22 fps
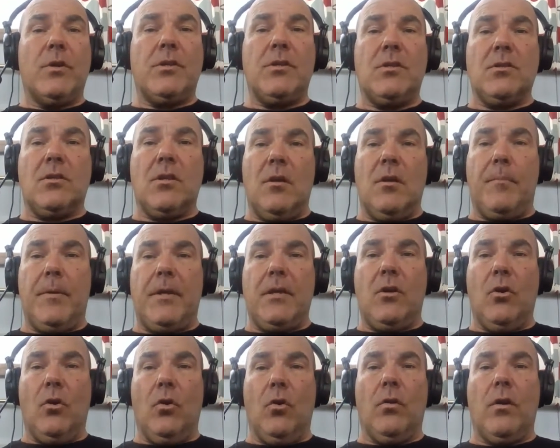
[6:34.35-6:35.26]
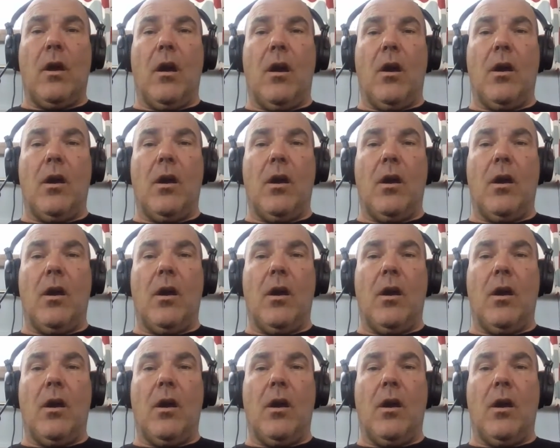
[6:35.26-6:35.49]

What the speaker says: which is going to be called